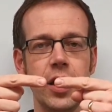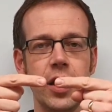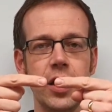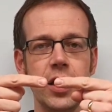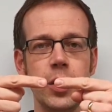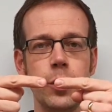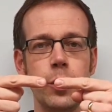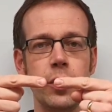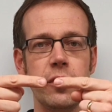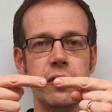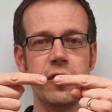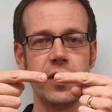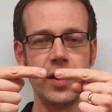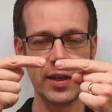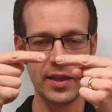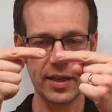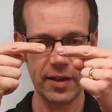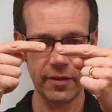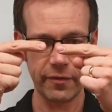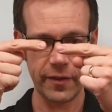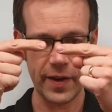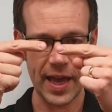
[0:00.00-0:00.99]
you would find
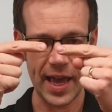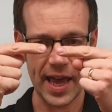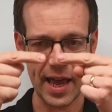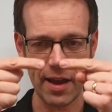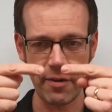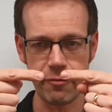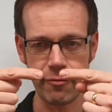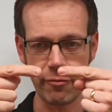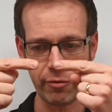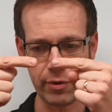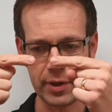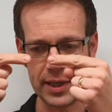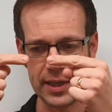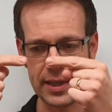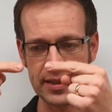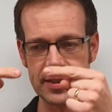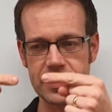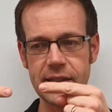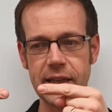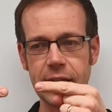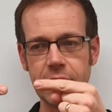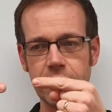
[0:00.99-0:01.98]
that for every
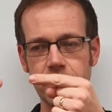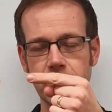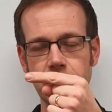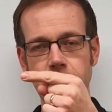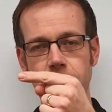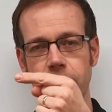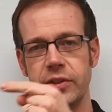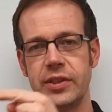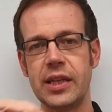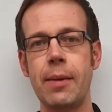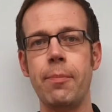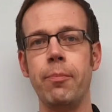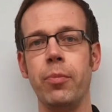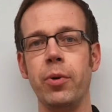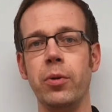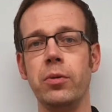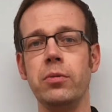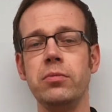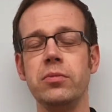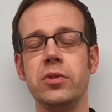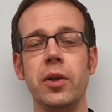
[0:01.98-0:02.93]
single sample,